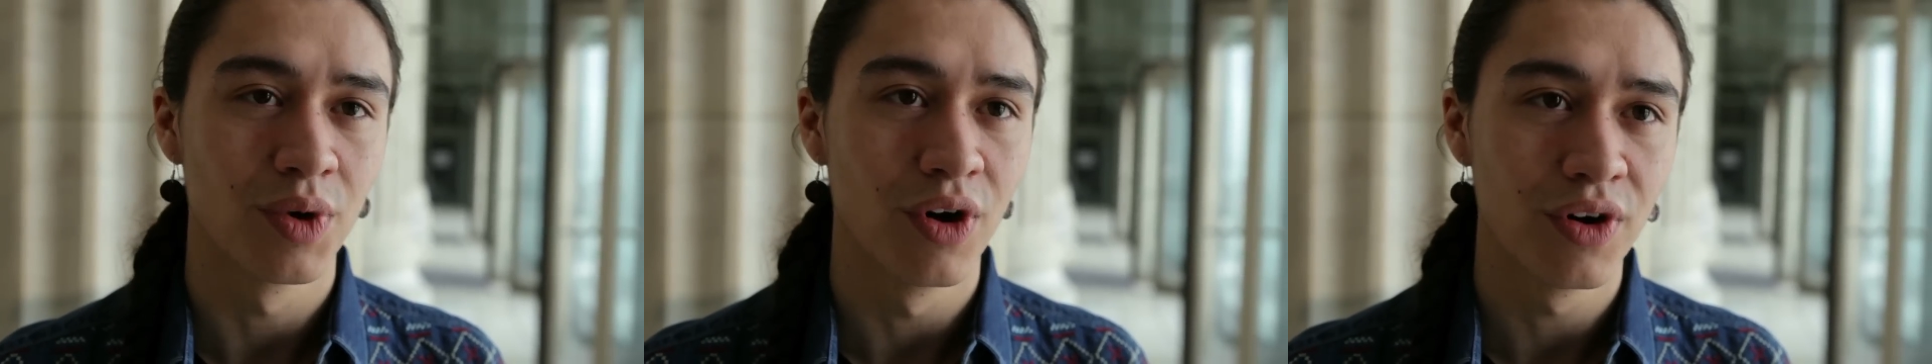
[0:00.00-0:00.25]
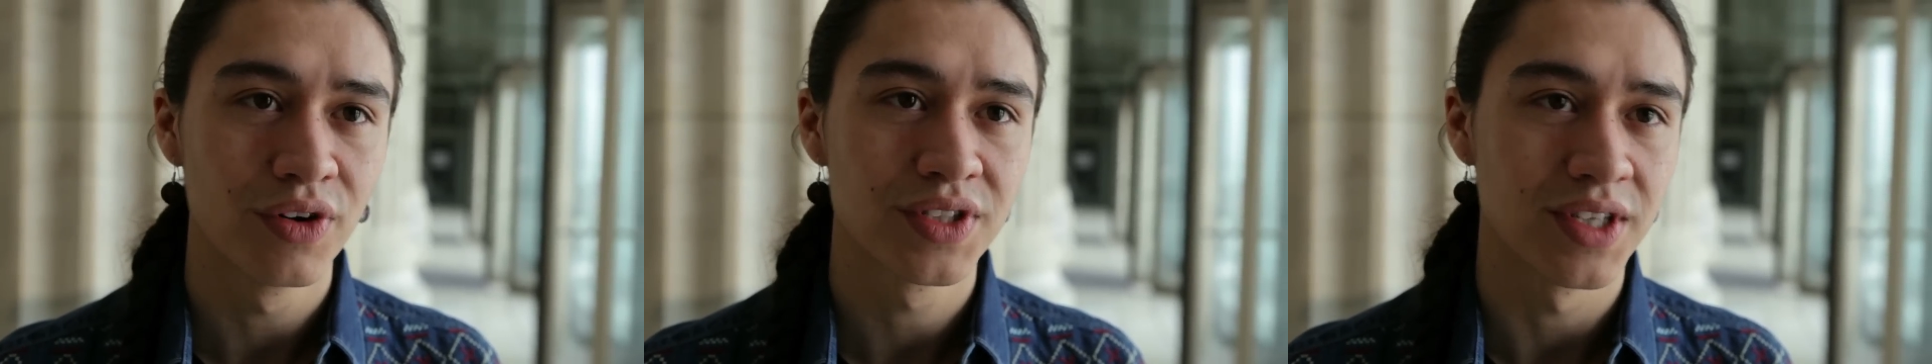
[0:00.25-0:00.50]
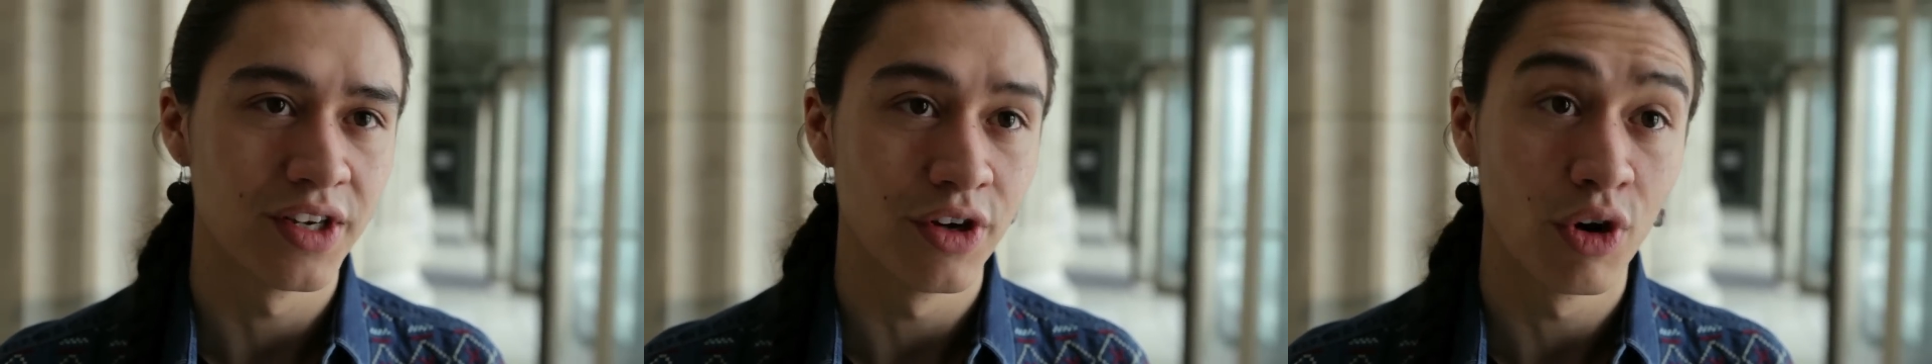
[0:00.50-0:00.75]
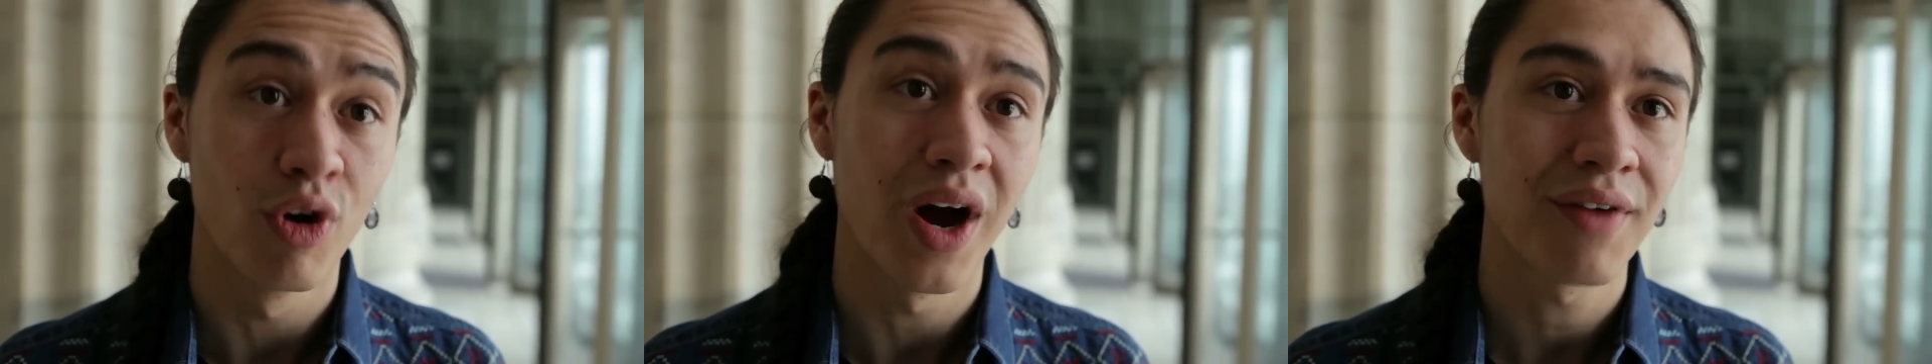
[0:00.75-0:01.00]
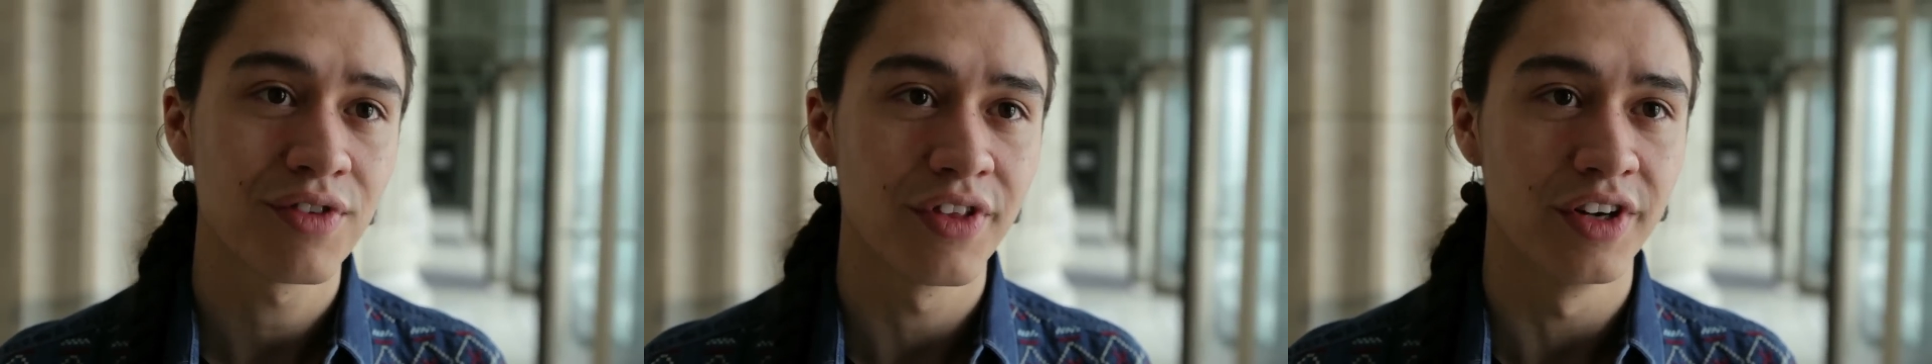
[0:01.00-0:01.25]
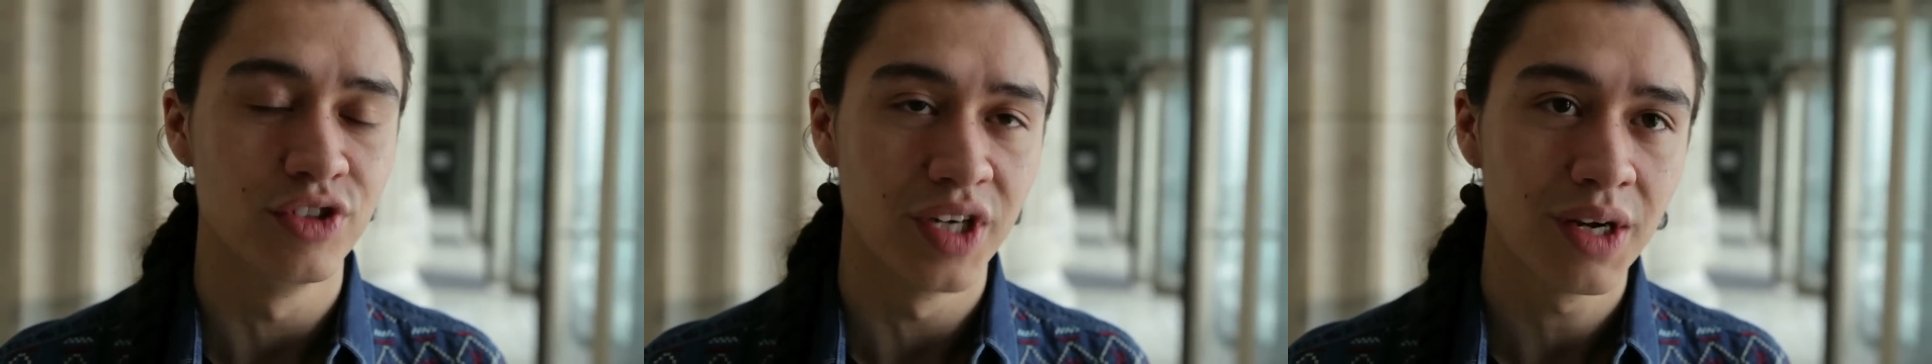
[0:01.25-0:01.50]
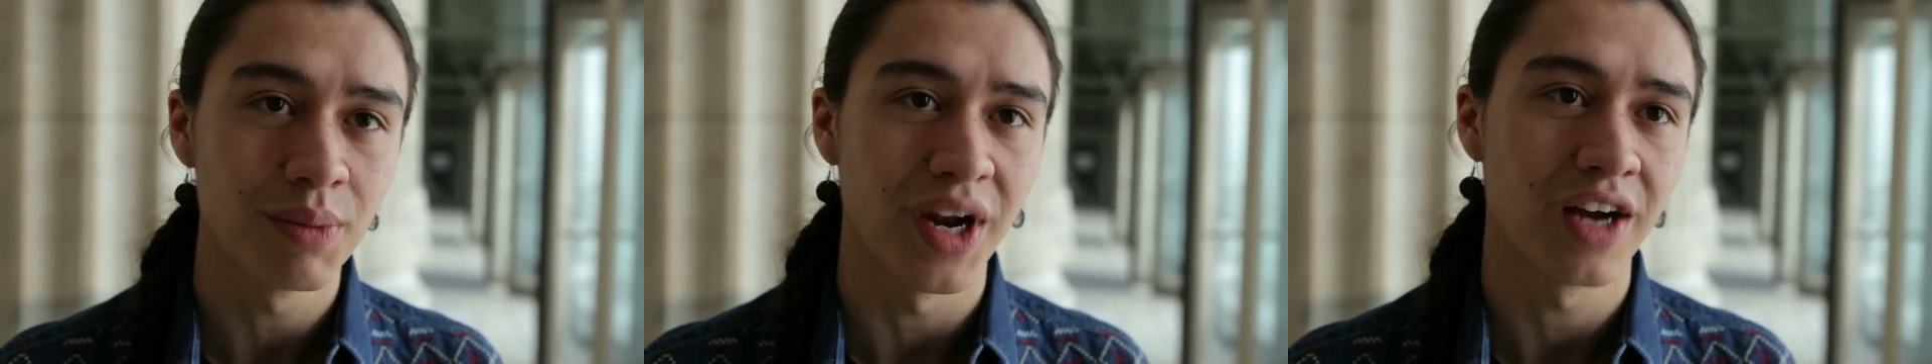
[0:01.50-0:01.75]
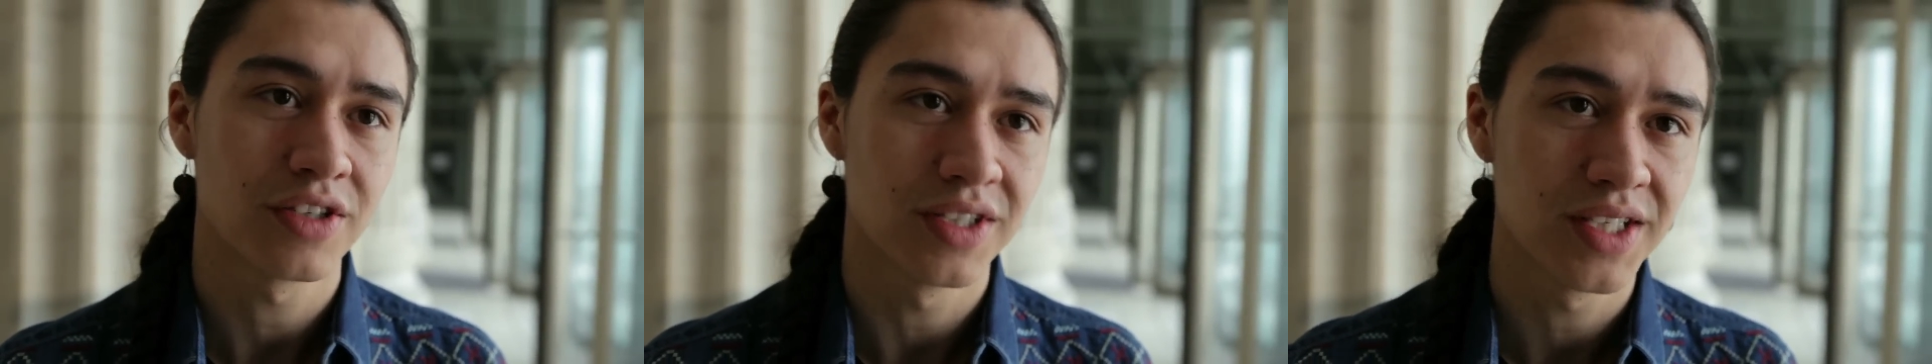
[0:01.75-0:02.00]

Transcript: goals, and, you know, go after their dream and actually